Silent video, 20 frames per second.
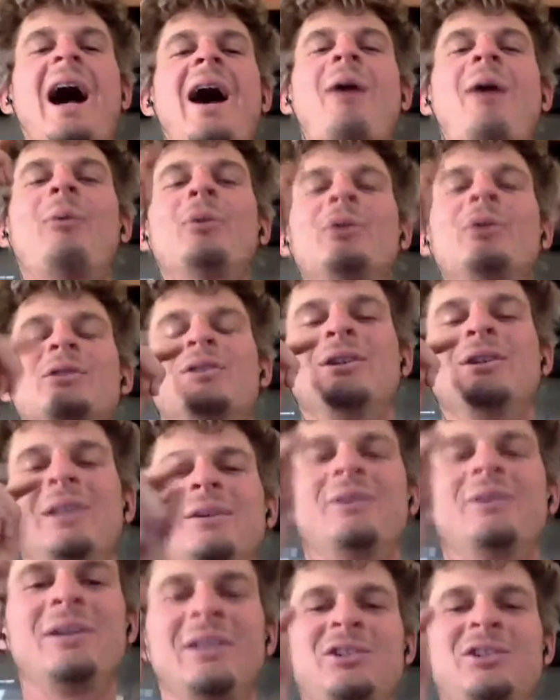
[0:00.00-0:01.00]
I was
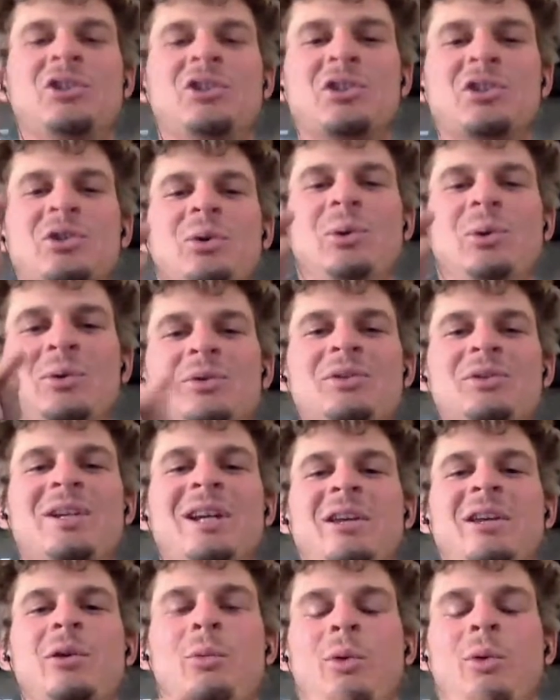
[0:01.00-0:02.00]
literally just going to
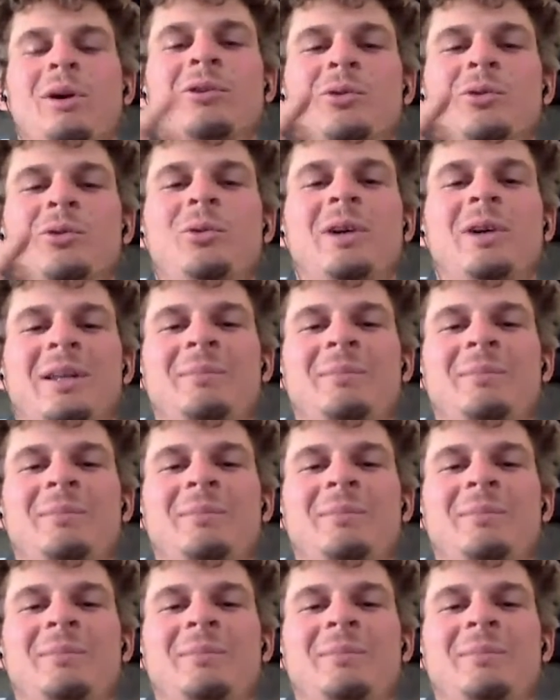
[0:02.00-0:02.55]
say the 120